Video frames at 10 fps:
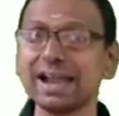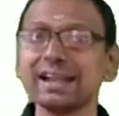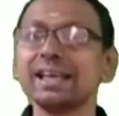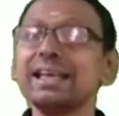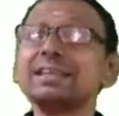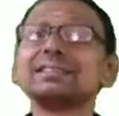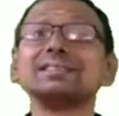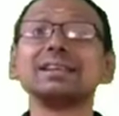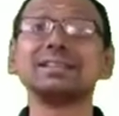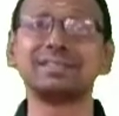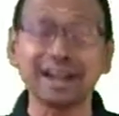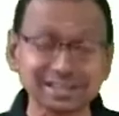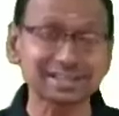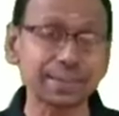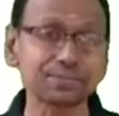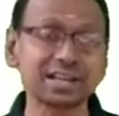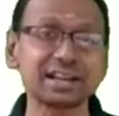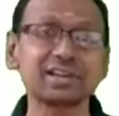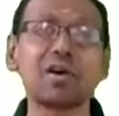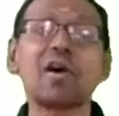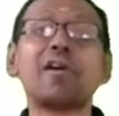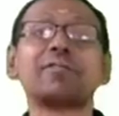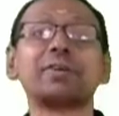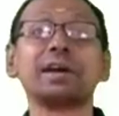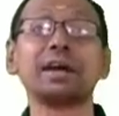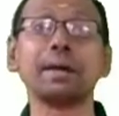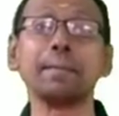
guide is that subset of